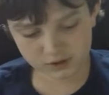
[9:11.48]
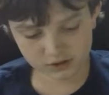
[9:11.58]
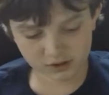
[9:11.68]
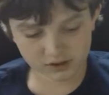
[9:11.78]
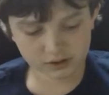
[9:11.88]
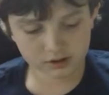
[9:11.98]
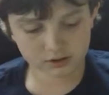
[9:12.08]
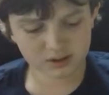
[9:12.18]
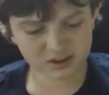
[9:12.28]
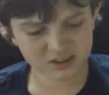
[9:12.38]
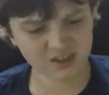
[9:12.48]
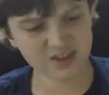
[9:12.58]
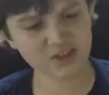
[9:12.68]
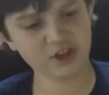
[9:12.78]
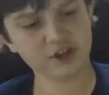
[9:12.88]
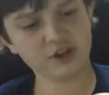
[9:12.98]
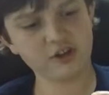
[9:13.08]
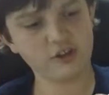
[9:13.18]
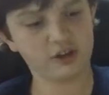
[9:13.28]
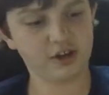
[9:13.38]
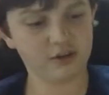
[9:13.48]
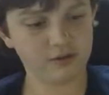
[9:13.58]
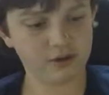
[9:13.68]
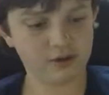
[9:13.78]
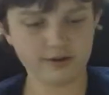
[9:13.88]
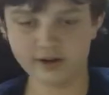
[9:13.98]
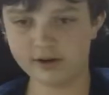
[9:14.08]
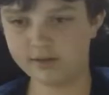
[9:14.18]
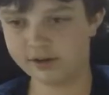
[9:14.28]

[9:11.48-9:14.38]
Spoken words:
that's thickness. I don't understand why